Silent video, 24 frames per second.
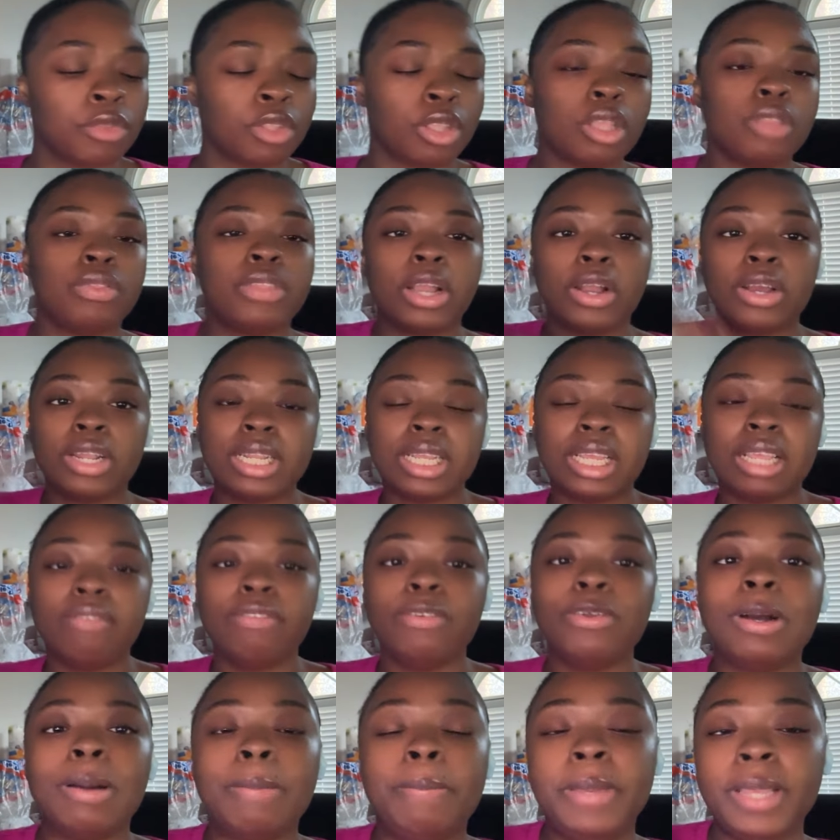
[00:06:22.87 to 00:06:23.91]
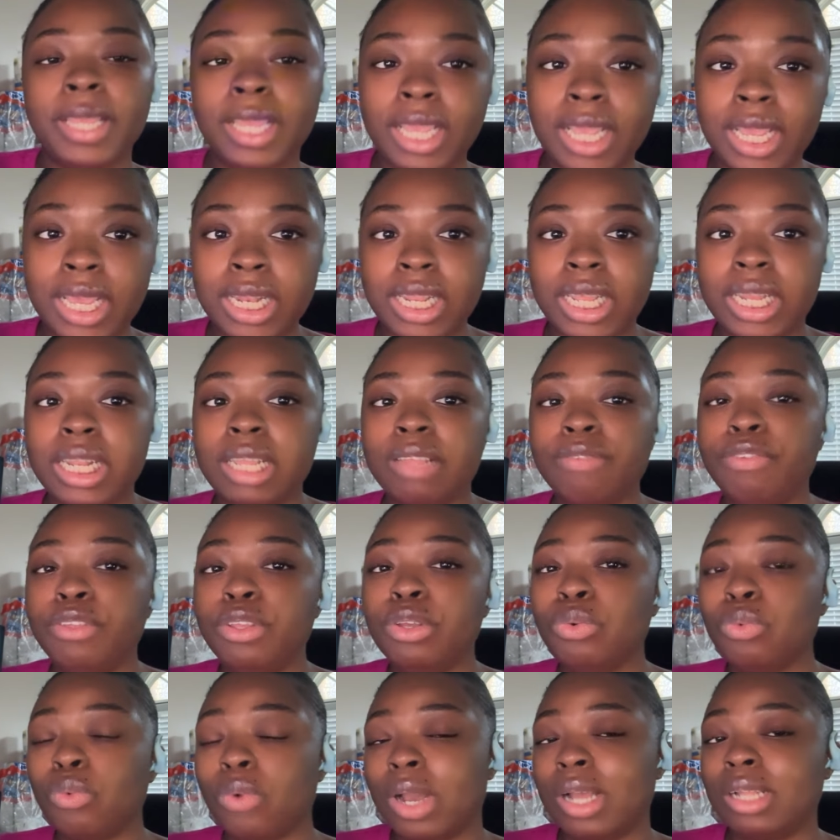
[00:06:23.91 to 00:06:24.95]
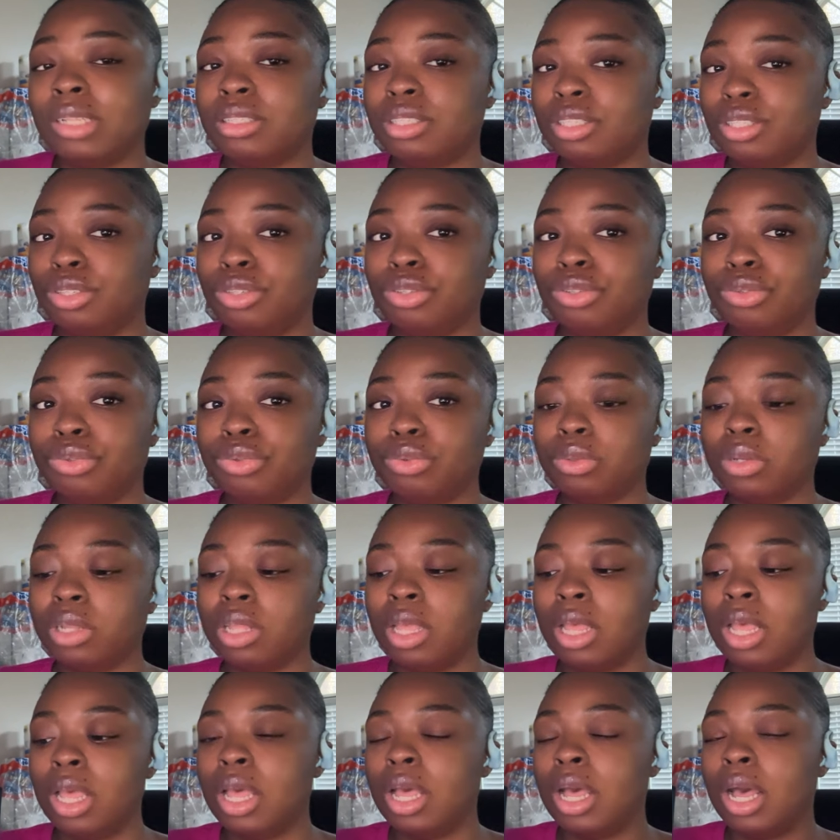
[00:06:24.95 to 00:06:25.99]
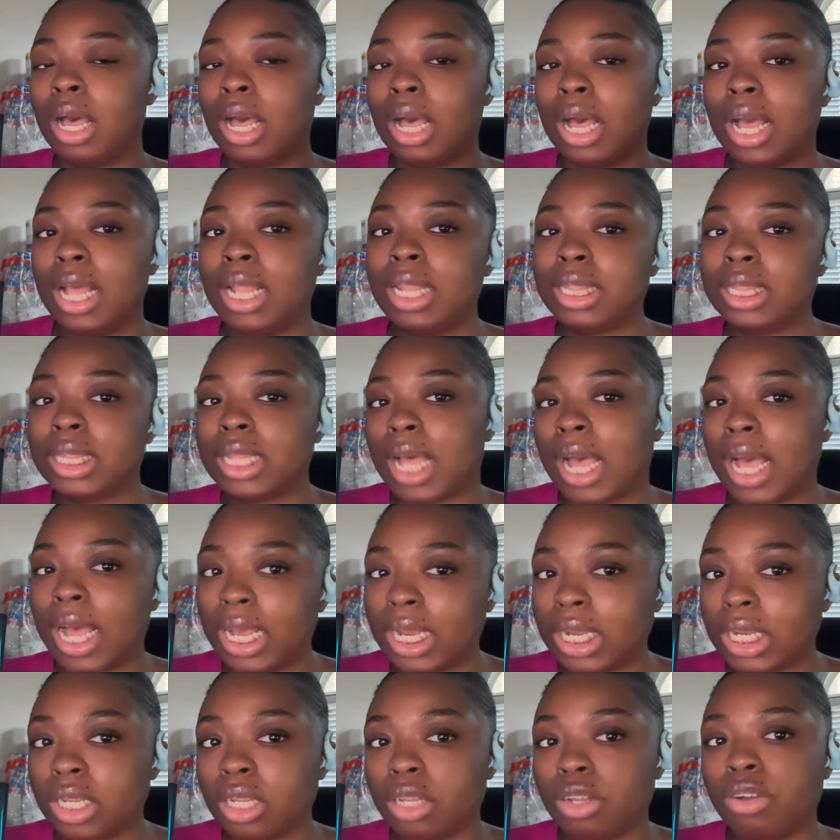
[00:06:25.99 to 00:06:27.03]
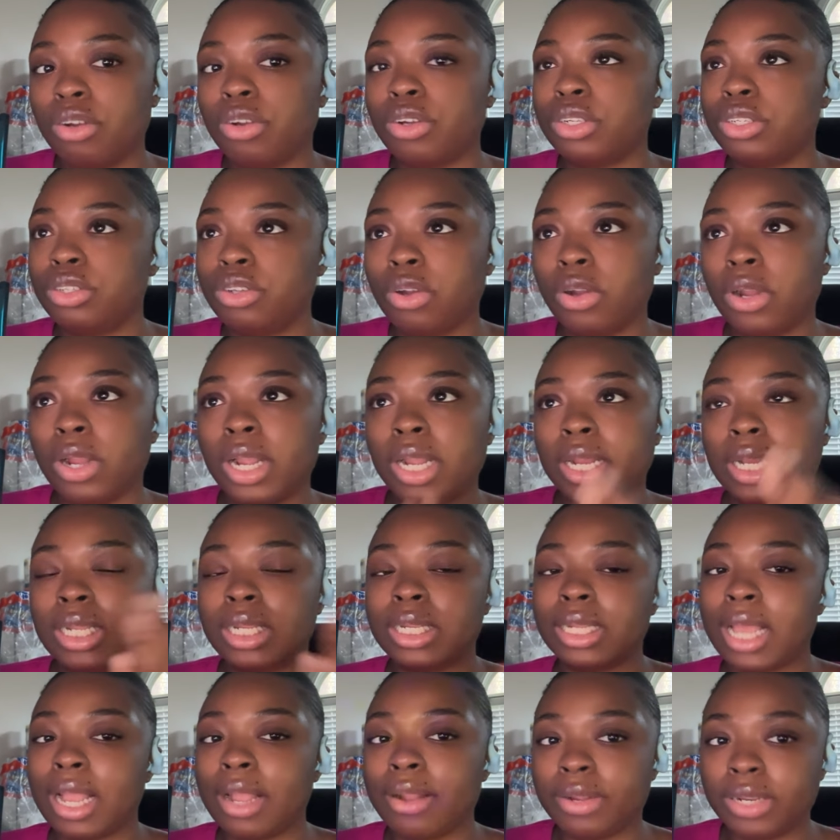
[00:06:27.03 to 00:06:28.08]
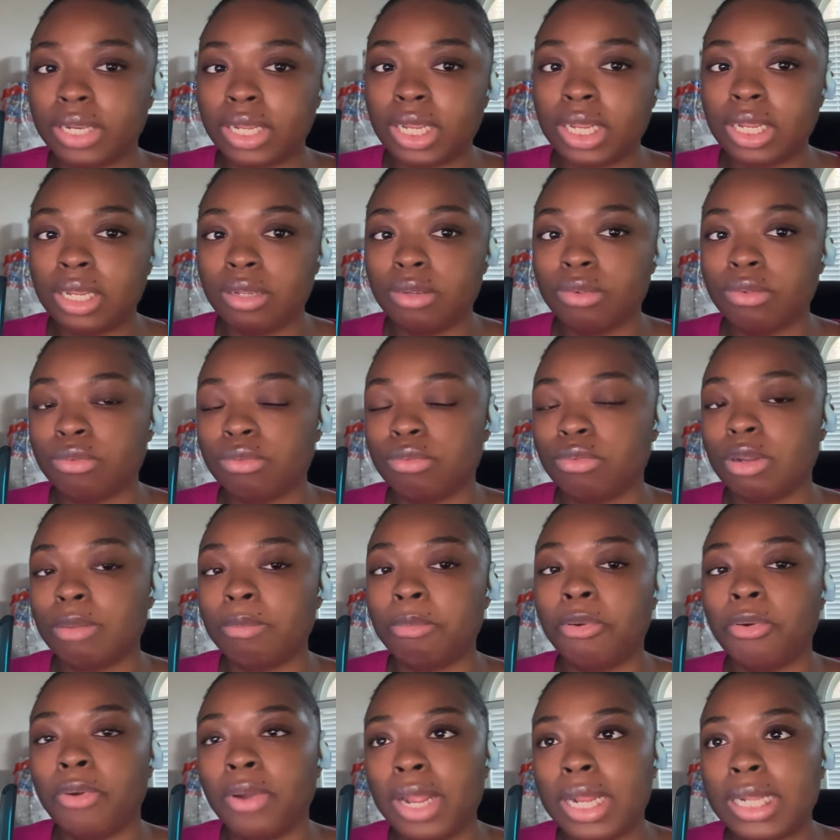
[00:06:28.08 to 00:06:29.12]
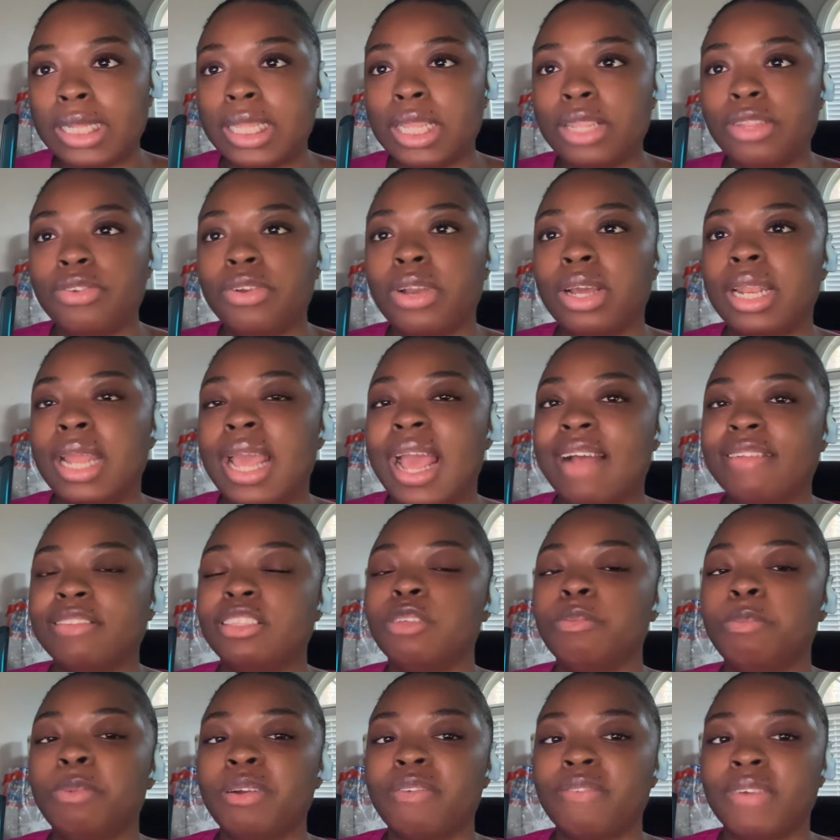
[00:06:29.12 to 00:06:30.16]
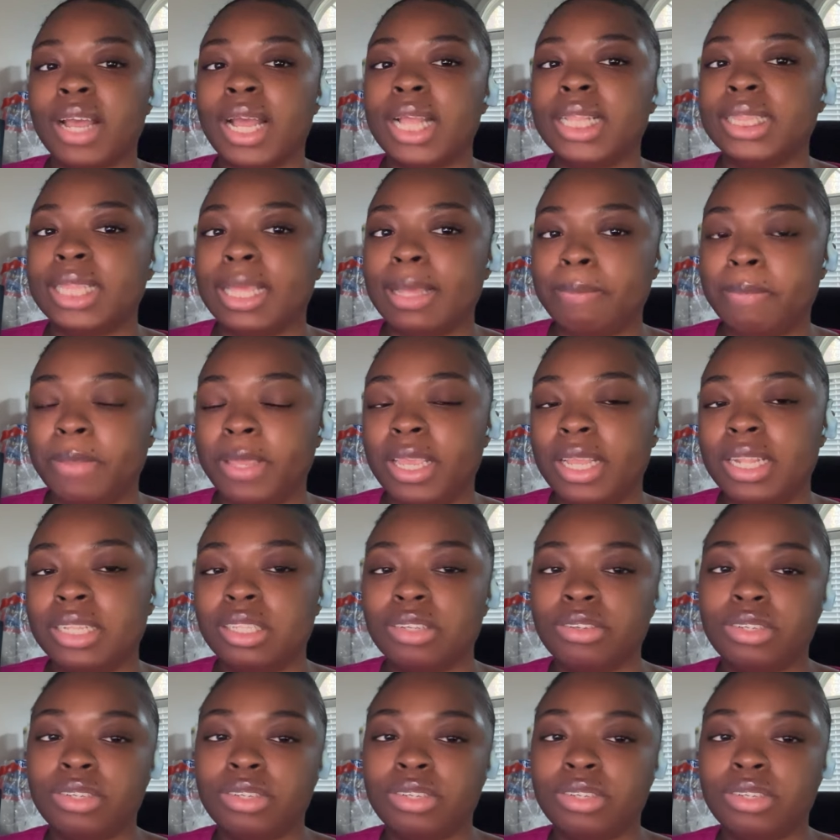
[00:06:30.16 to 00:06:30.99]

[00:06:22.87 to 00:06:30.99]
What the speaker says: they're going to give you a PIN. And if you want to unlock your Clarity report, then you're going to have to provide that PIN.